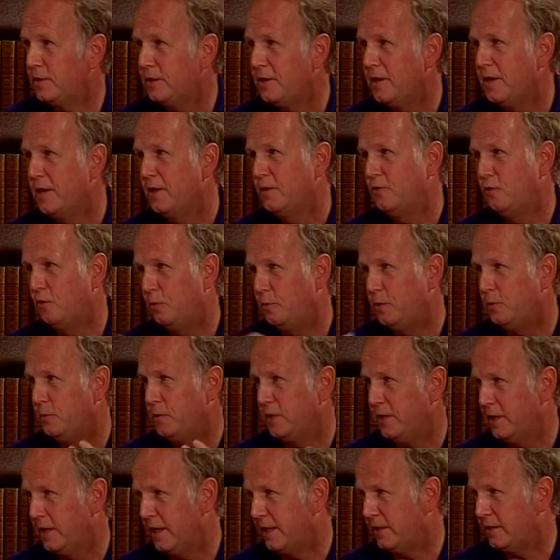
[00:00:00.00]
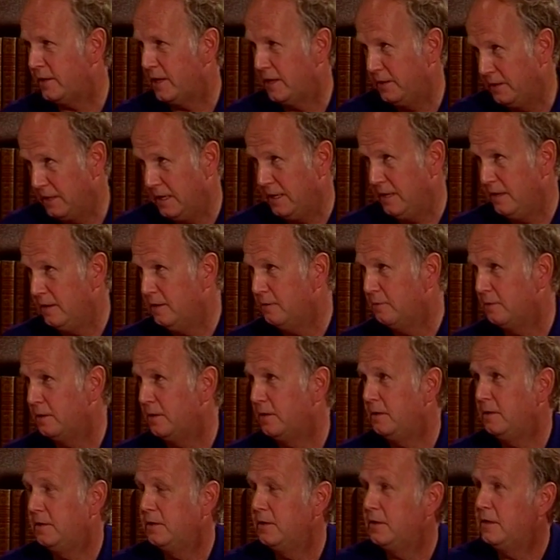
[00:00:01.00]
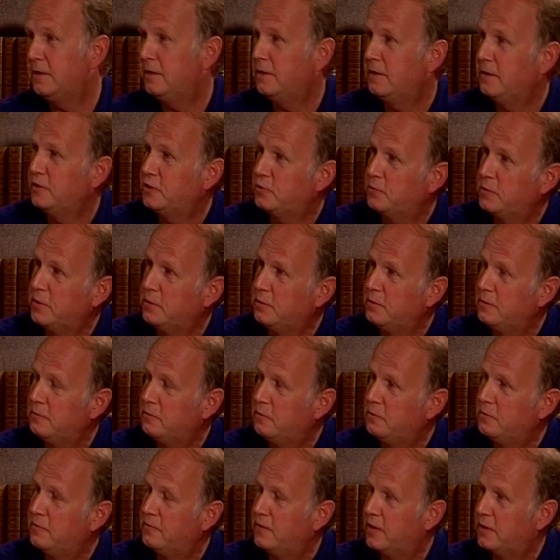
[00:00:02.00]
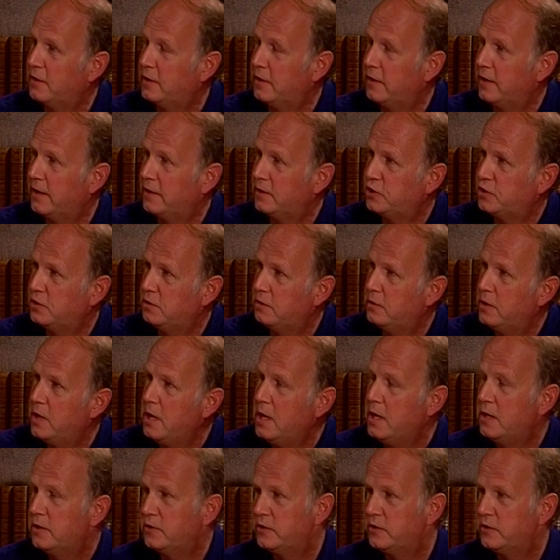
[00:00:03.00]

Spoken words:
and normally with and here indeed in Israel, we've had an election.